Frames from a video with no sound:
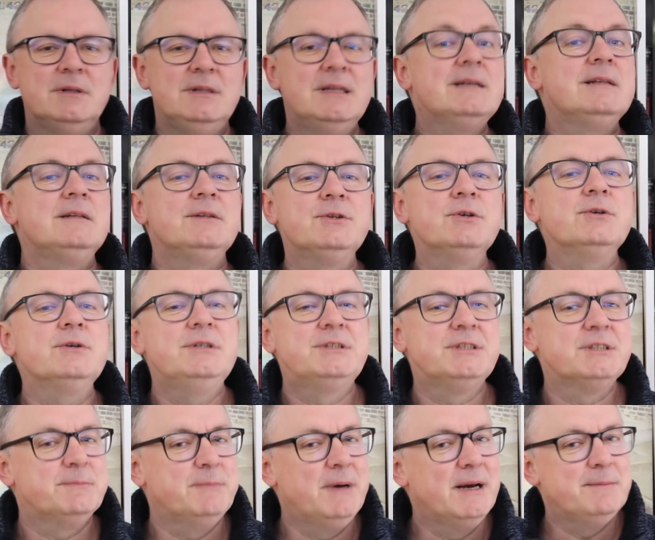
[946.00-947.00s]
little
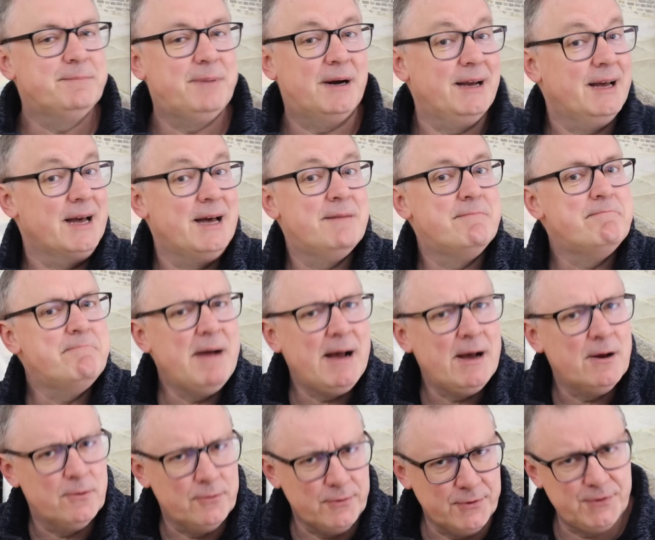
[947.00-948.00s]
noises made by her
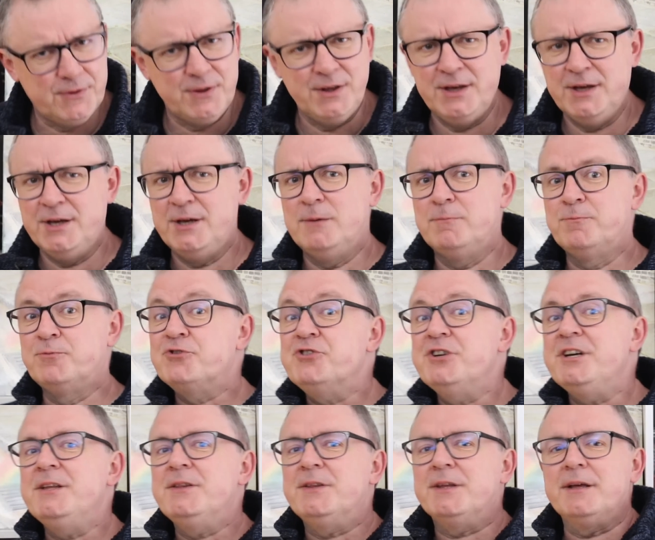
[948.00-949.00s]
mouth, her
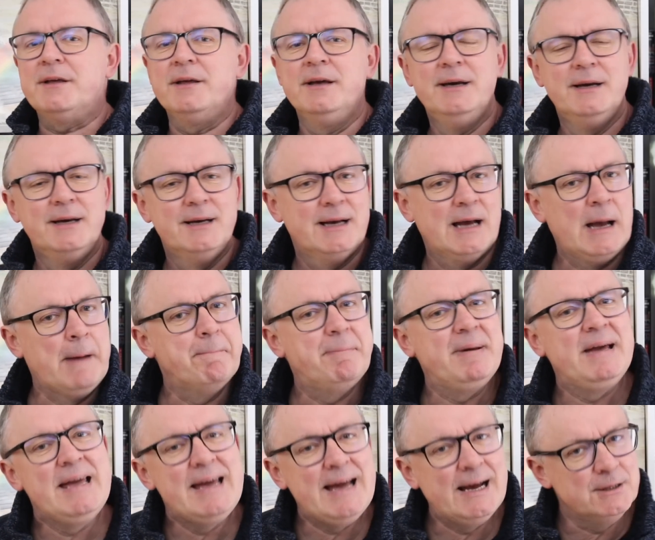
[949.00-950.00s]
breathing, and
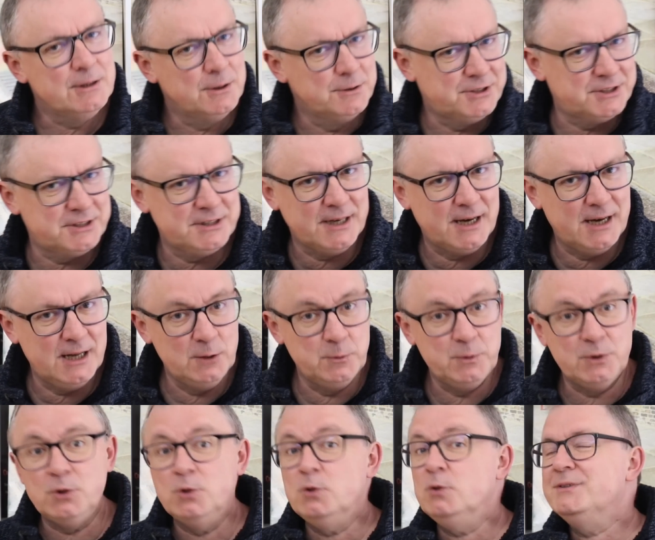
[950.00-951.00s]
piano style
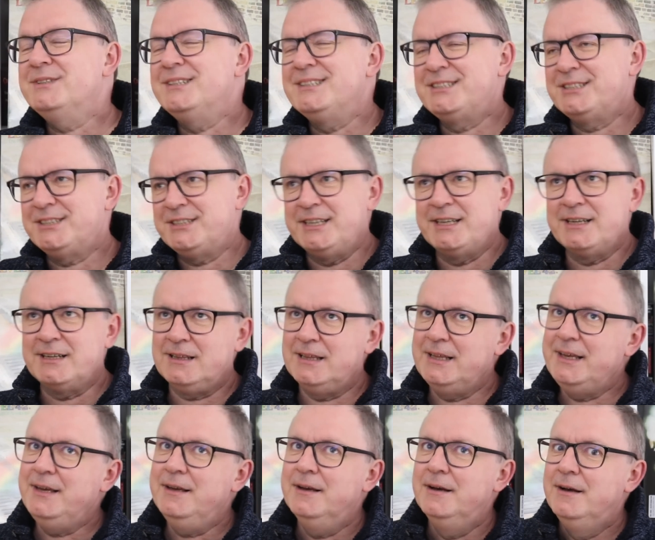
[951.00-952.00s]
were all
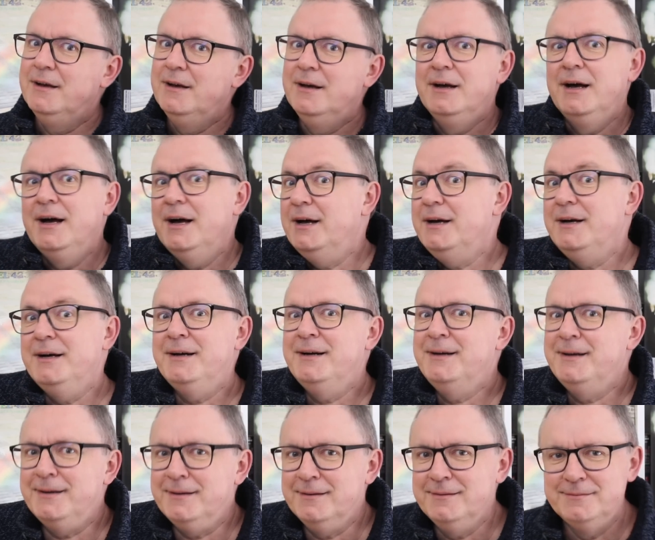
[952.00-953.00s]
distinctly
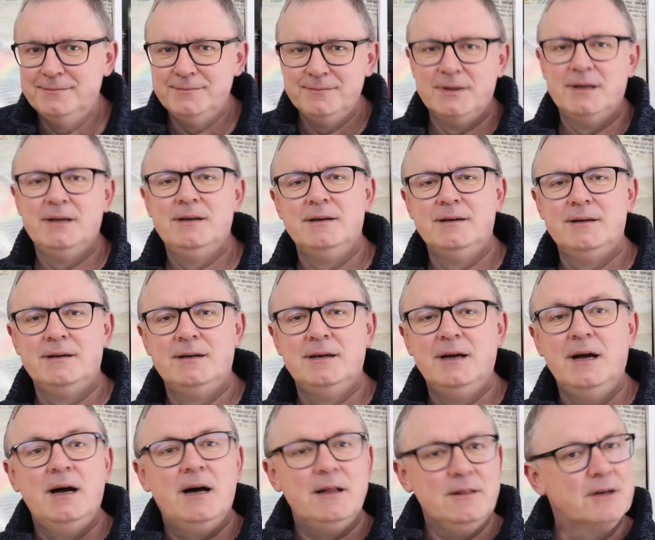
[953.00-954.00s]
her.
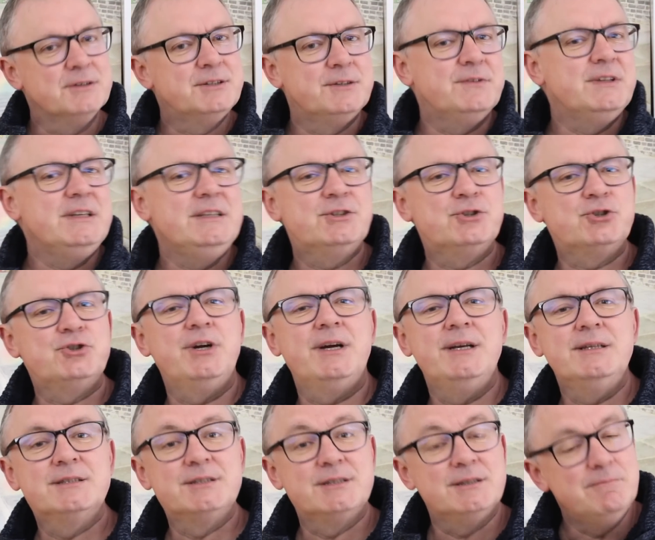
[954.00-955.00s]
A lot of these
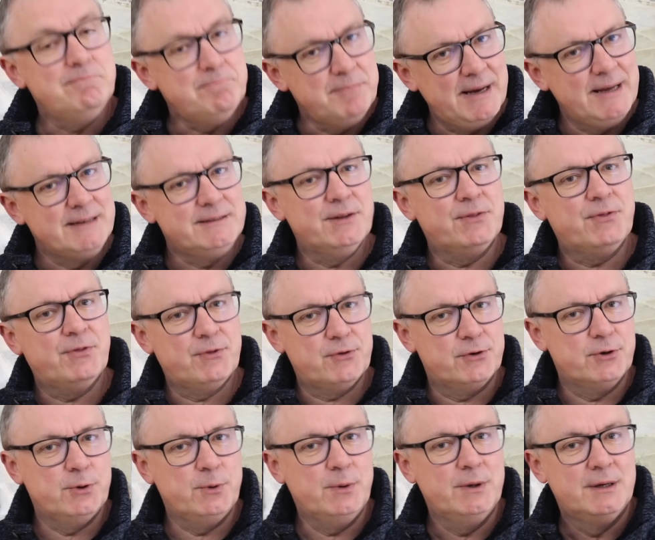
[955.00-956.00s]
traits made it
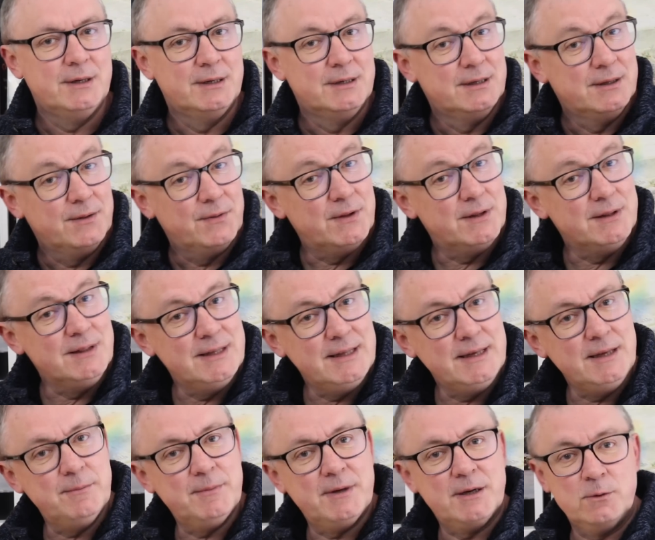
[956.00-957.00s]
through the
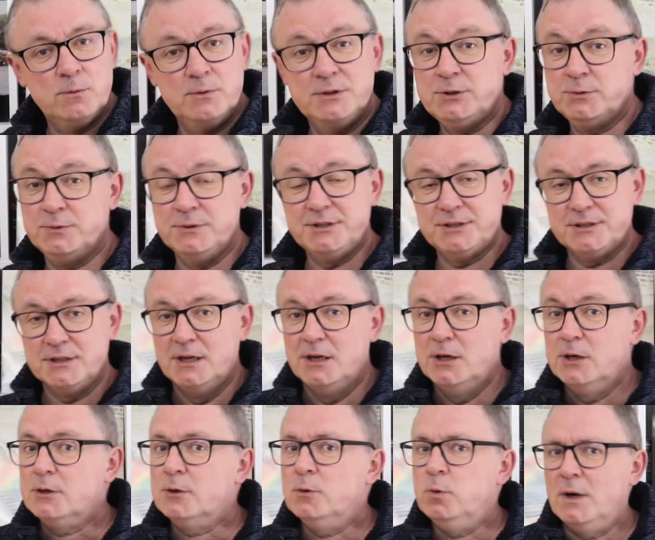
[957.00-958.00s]
Leema, which was
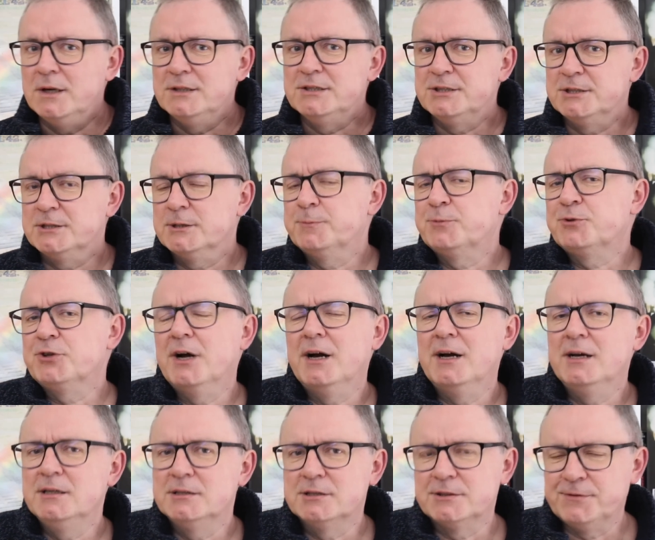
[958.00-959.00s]
quite a
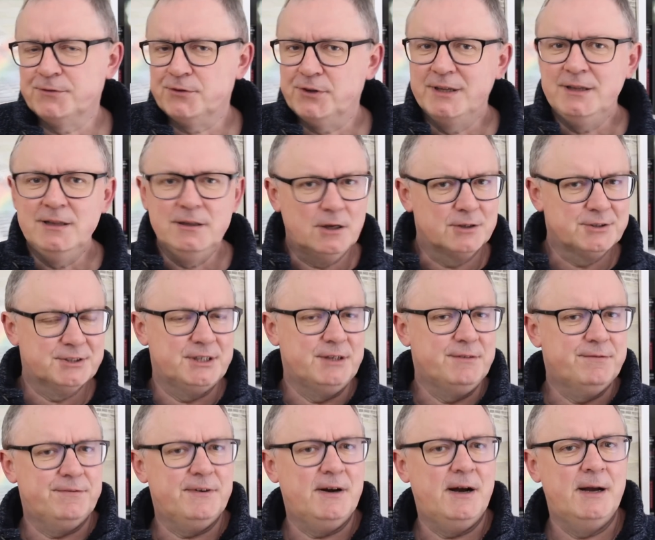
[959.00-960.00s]
surprise for a lossy
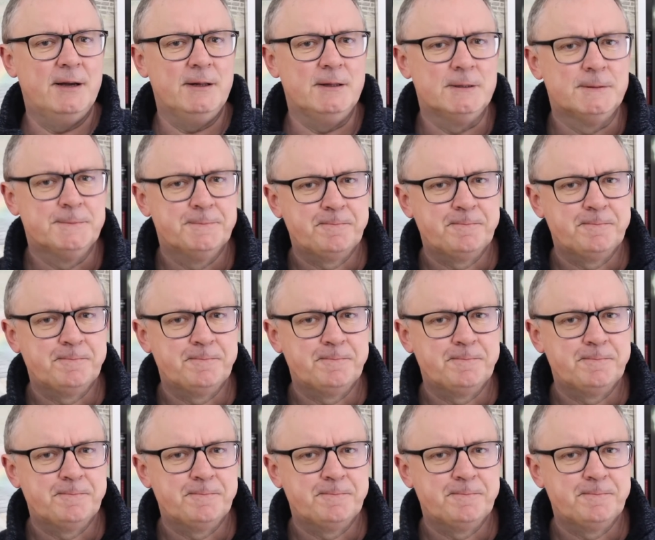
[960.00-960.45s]
file.